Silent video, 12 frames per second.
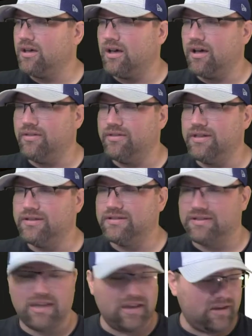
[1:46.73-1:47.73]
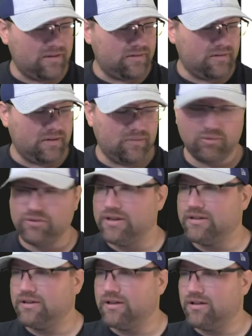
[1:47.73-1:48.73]
This scan, and we'll take
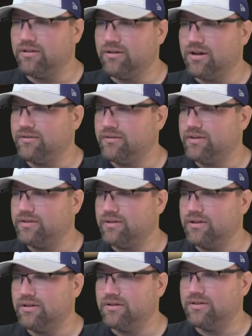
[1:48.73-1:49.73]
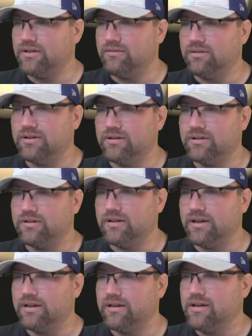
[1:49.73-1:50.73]
the color off of it so you can see what it looks
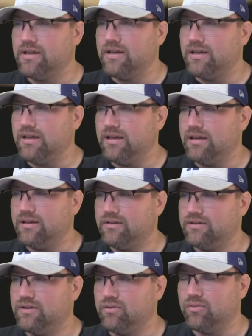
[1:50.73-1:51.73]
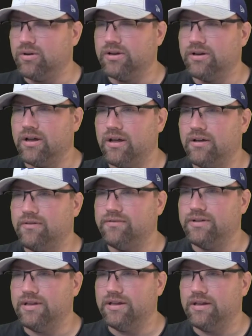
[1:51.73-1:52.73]
like, is the one of
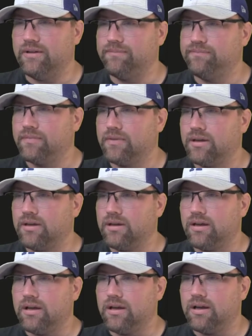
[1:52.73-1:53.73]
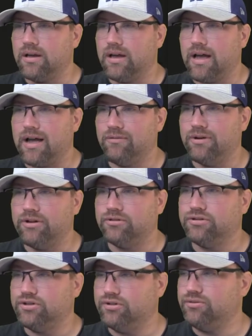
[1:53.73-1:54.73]
the iReal
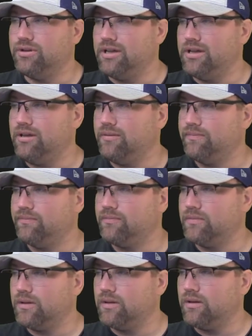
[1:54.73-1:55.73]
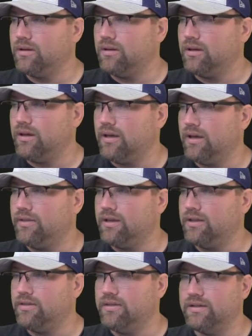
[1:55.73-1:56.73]
2E, and
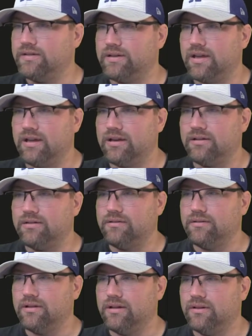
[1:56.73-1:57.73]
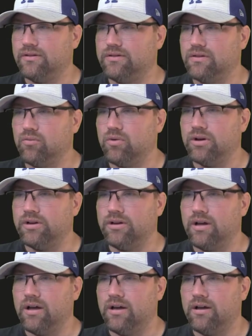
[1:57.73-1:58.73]
then this scan is the one
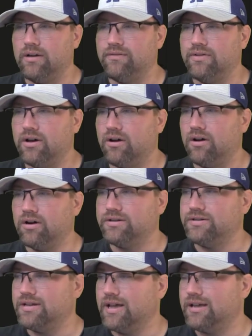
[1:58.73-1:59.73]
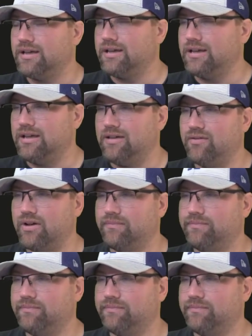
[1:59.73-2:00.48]
of the ArtTech Eva.